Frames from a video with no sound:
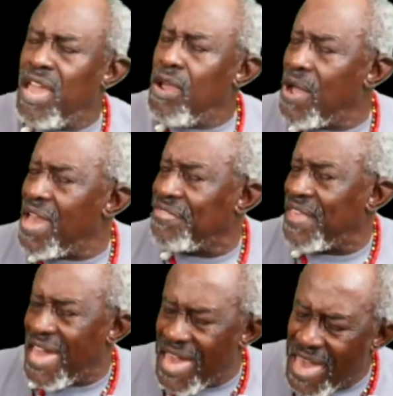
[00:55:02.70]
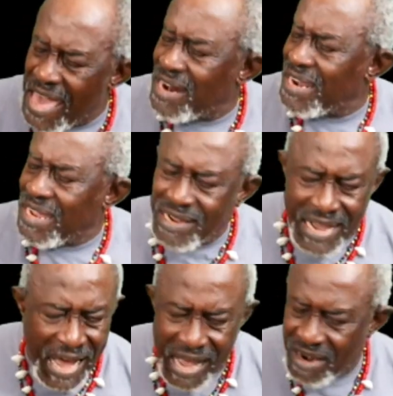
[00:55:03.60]
with Ellen
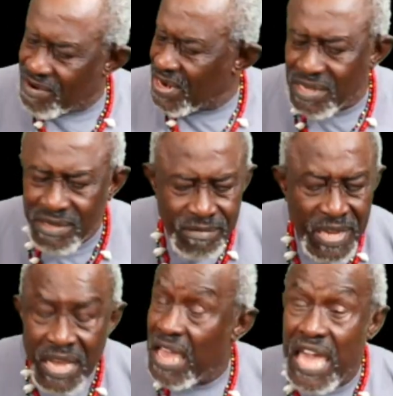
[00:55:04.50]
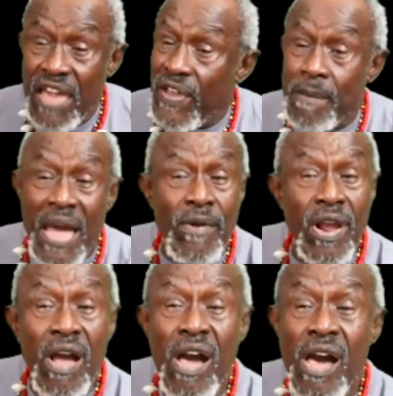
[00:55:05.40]
Cochran. If
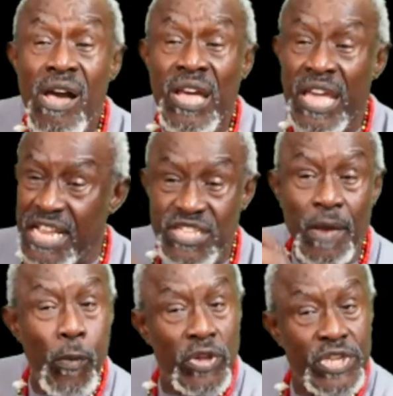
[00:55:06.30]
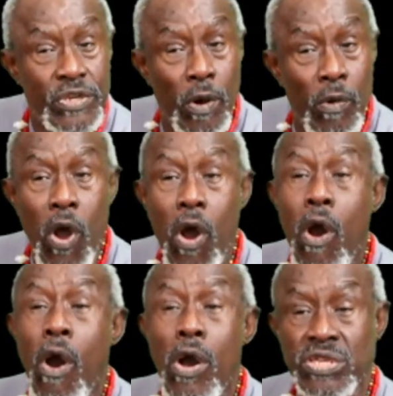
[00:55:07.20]
America is supporting the
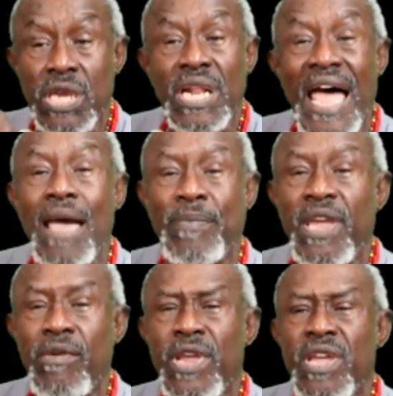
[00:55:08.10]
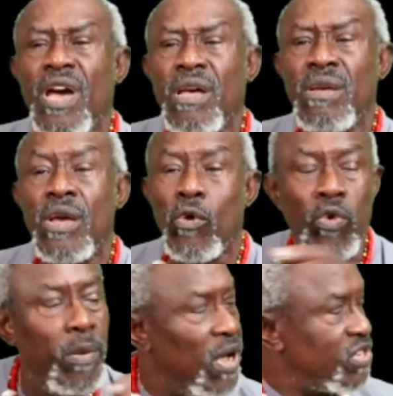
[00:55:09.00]
rogues in Liberia, we
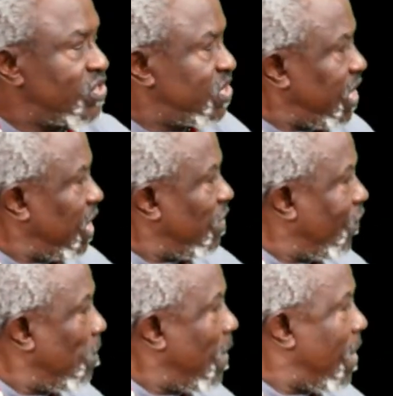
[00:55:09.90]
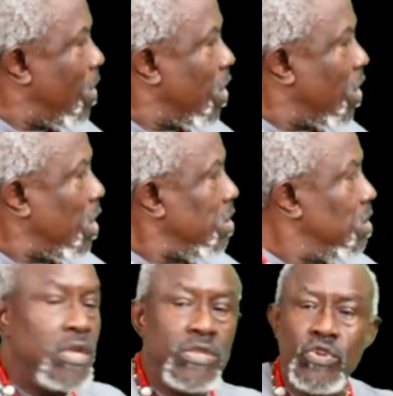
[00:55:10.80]
must steal from America
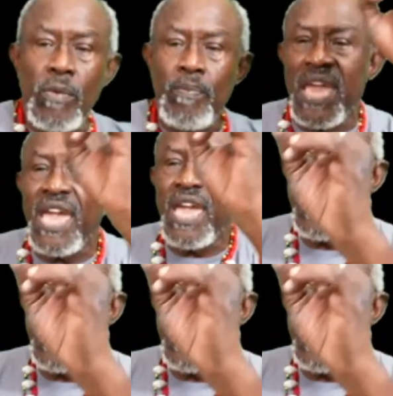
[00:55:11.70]
to pay